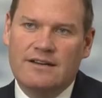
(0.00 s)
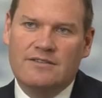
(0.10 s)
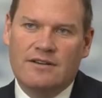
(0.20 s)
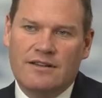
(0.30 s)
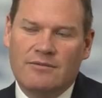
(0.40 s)

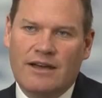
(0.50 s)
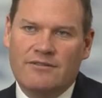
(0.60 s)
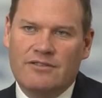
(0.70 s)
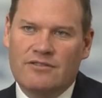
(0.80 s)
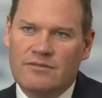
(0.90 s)
So I think we
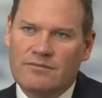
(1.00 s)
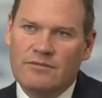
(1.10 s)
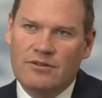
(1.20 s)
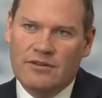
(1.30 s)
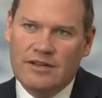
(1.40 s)
have to sort of
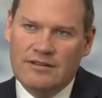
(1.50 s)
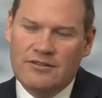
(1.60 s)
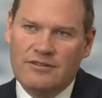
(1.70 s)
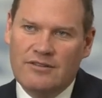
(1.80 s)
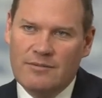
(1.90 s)
look
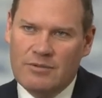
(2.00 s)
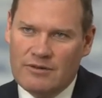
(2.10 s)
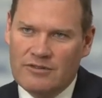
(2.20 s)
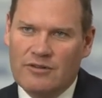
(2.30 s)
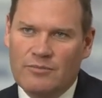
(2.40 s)

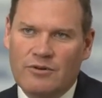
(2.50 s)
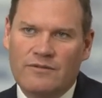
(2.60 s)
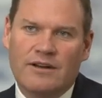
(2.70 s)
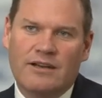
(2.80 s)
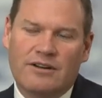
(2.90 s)
deeper into the
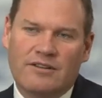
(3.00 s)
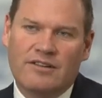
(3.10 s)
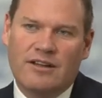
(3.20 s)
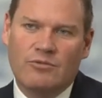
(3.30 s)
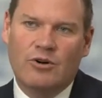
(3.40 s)
portfolio and
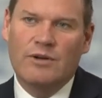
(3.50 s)
understand what